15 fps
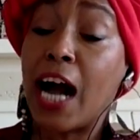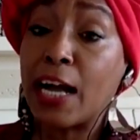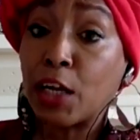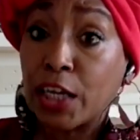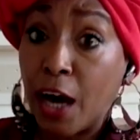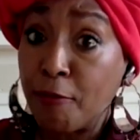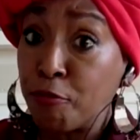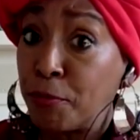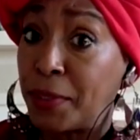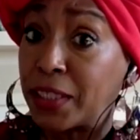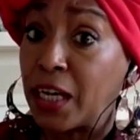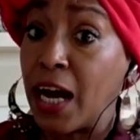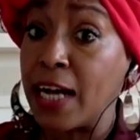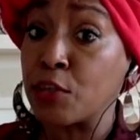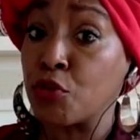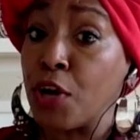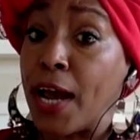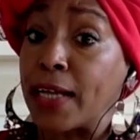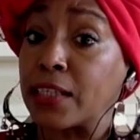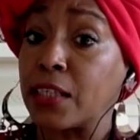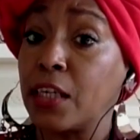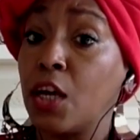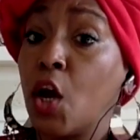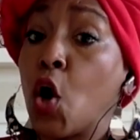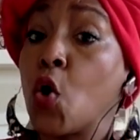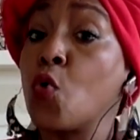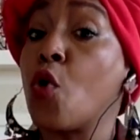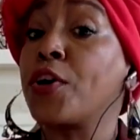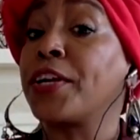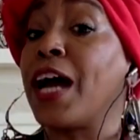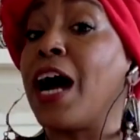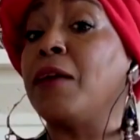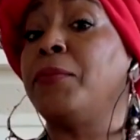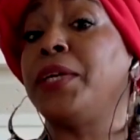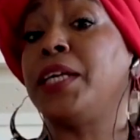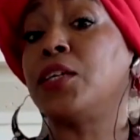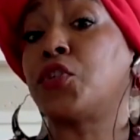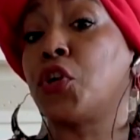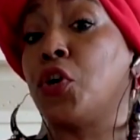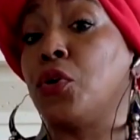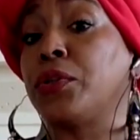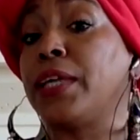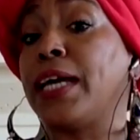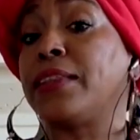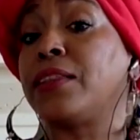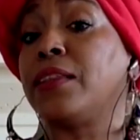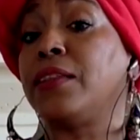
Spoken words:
government contract, who are now being told that